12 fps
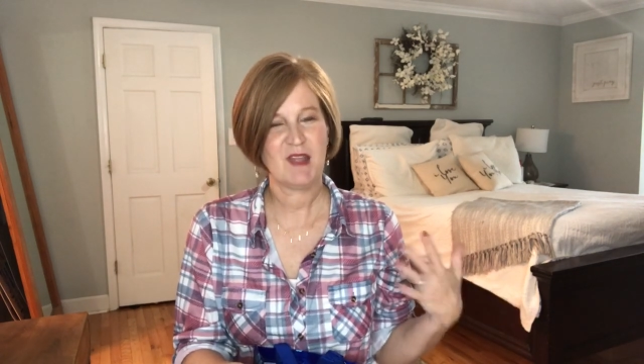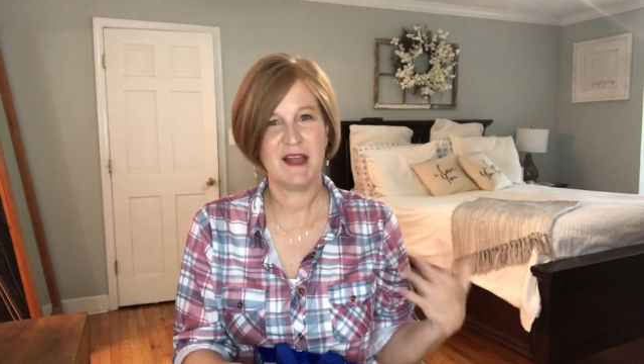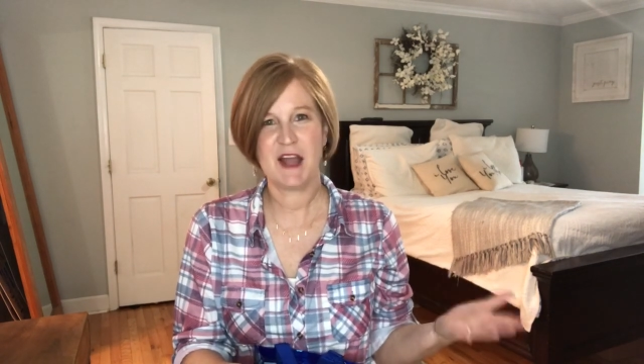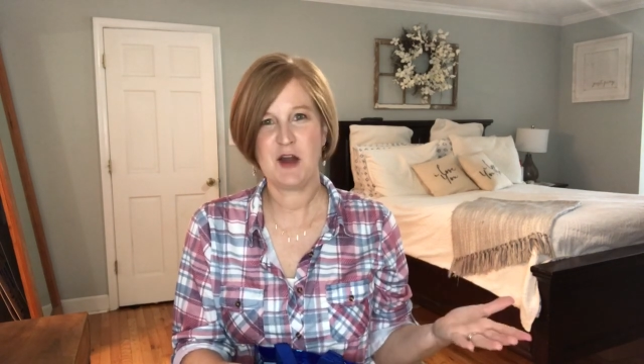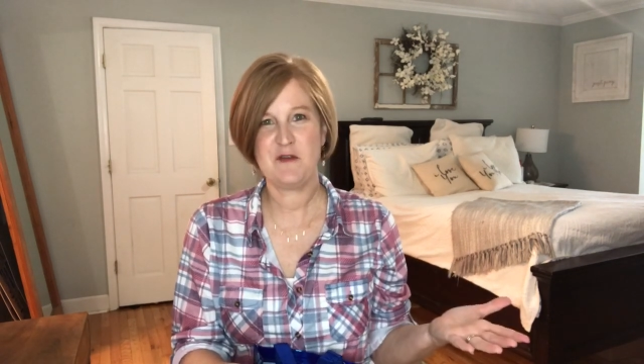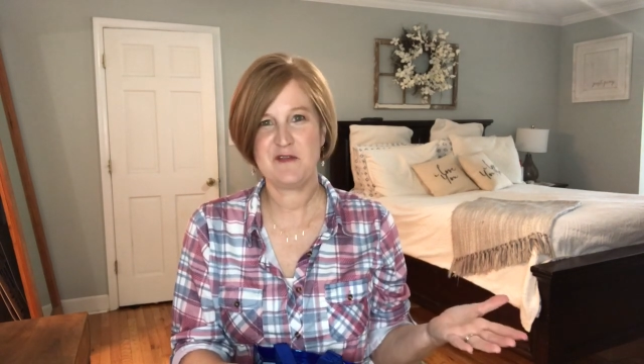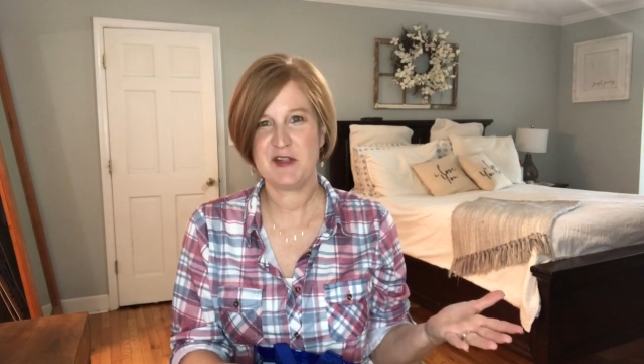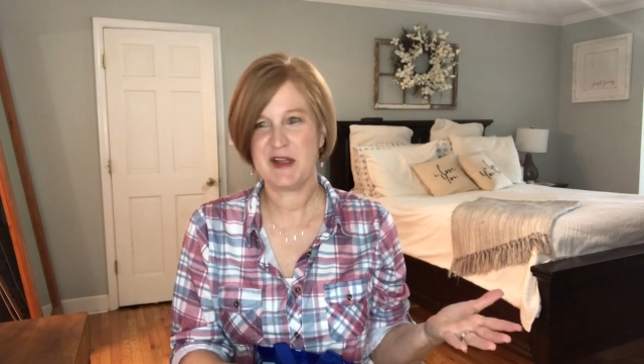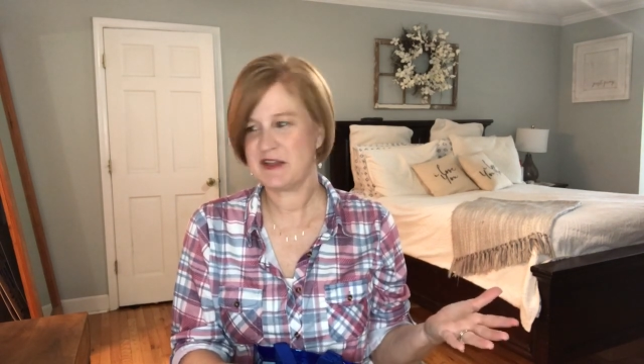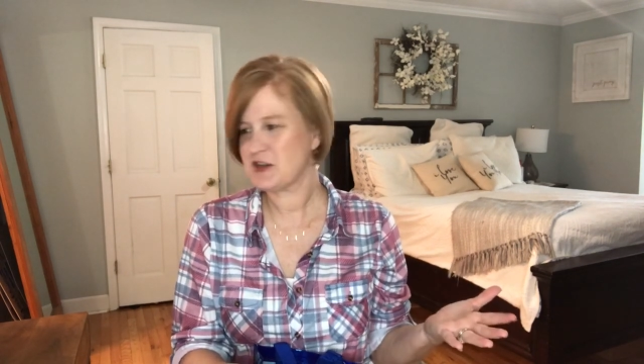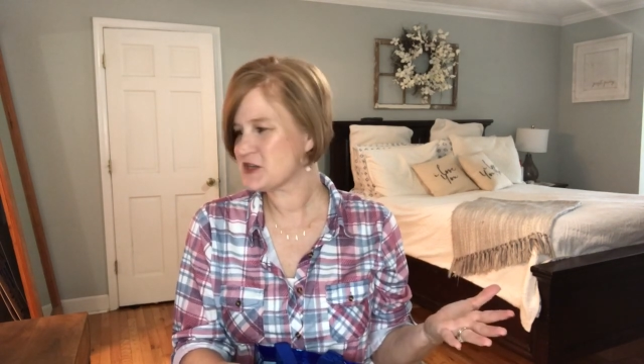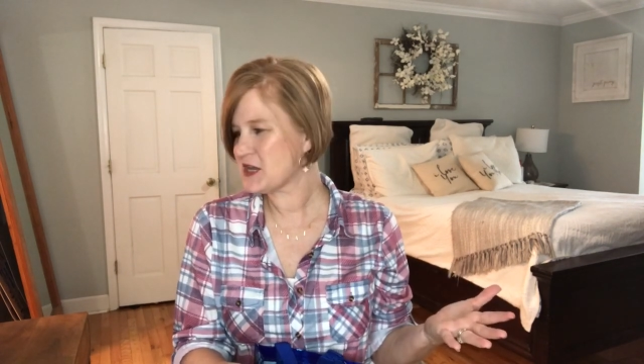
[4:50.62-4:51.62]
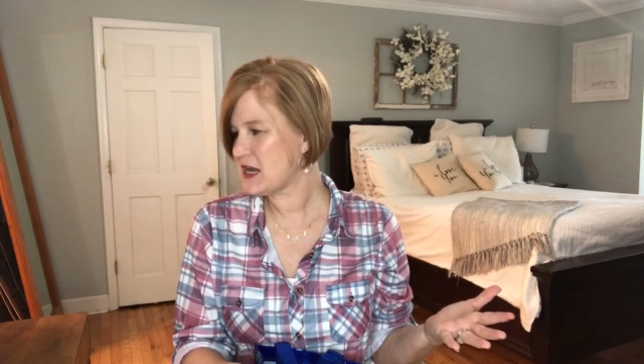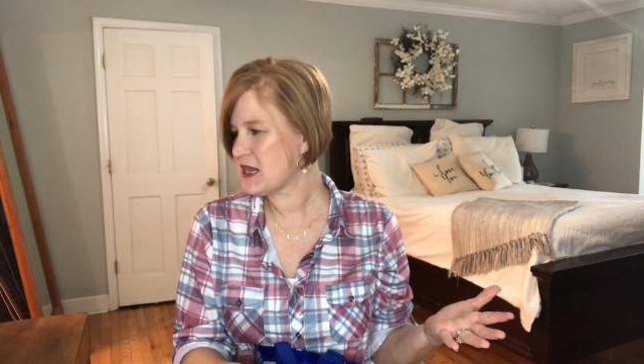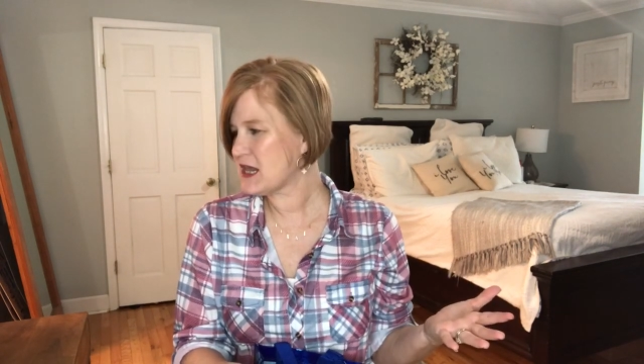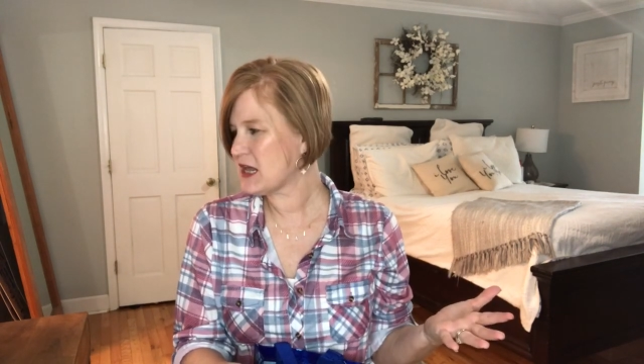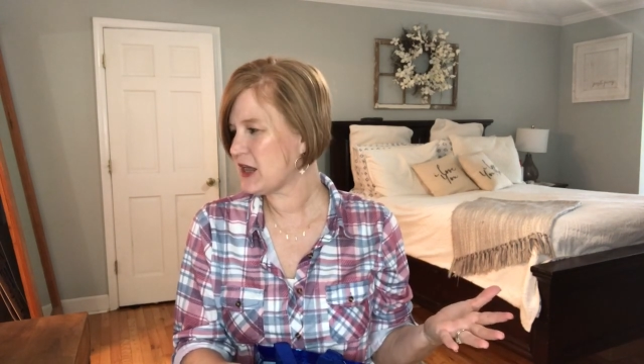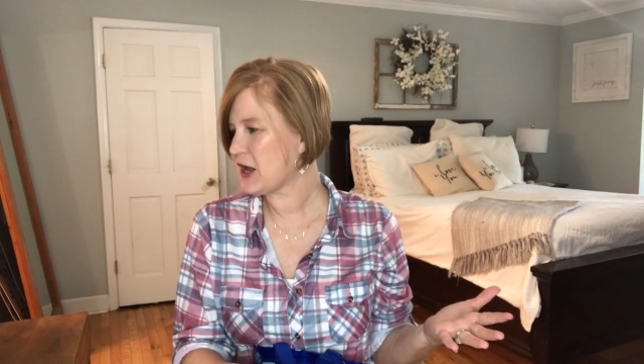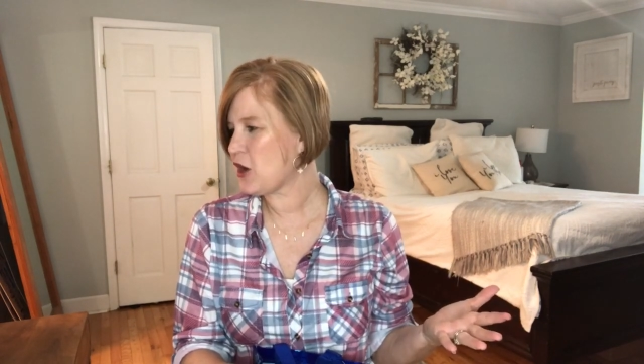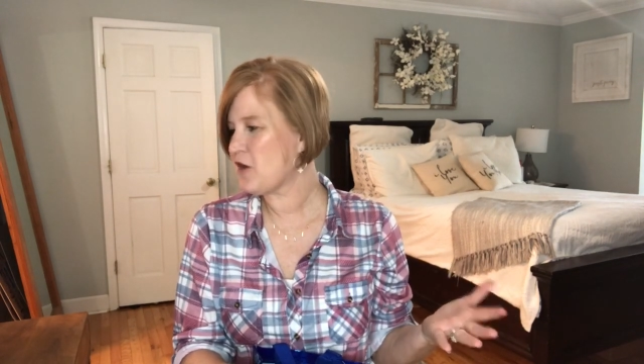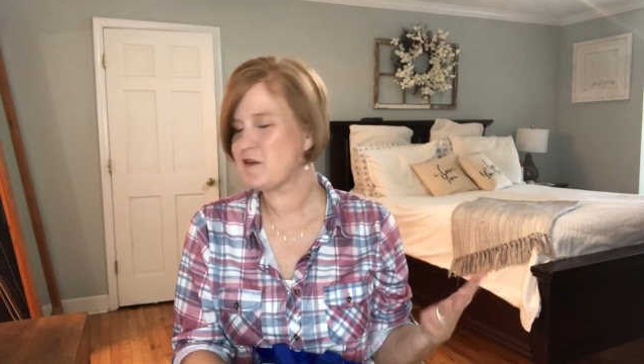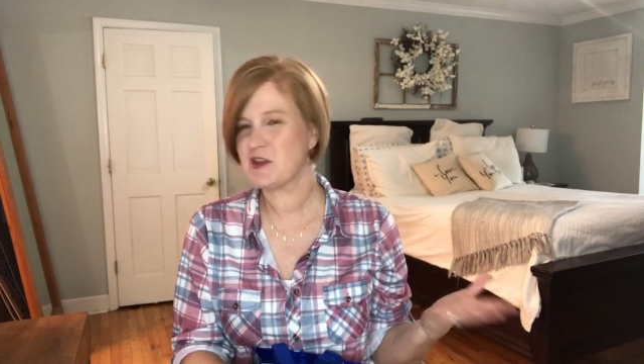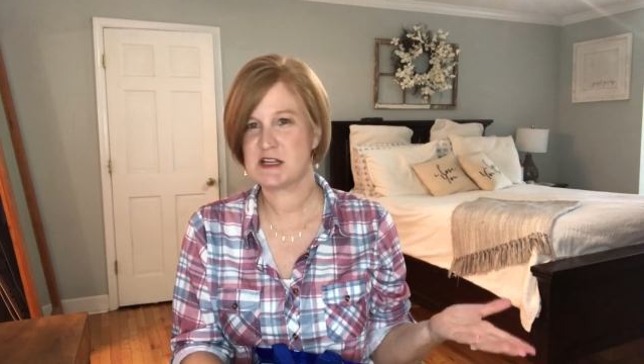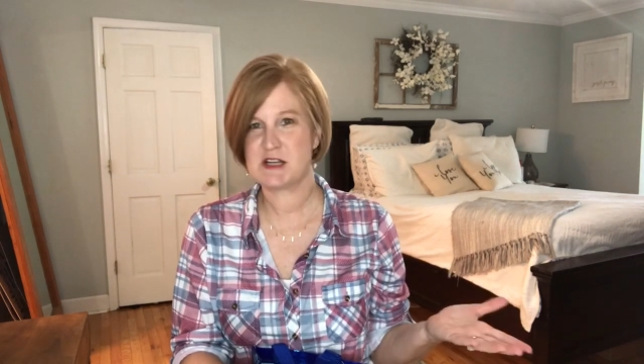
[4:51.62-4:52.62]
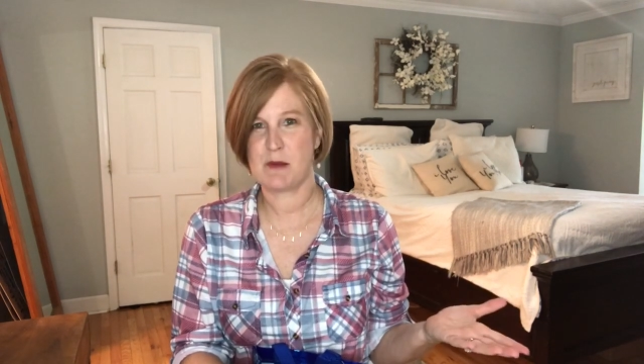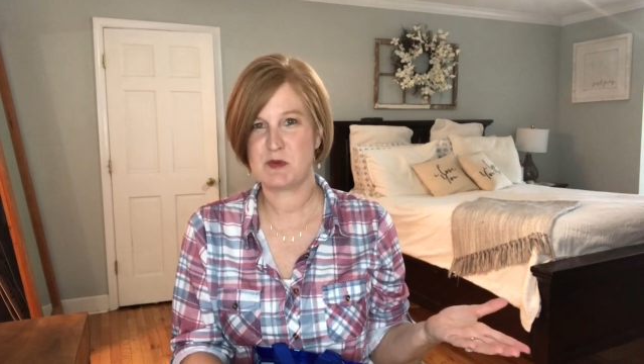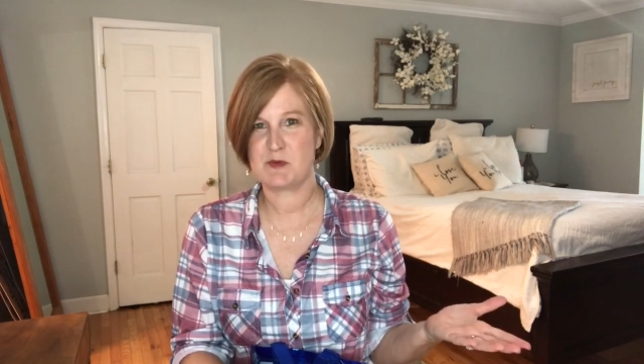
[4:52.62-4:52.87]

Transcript: like, I don't feel like there's anything like over the top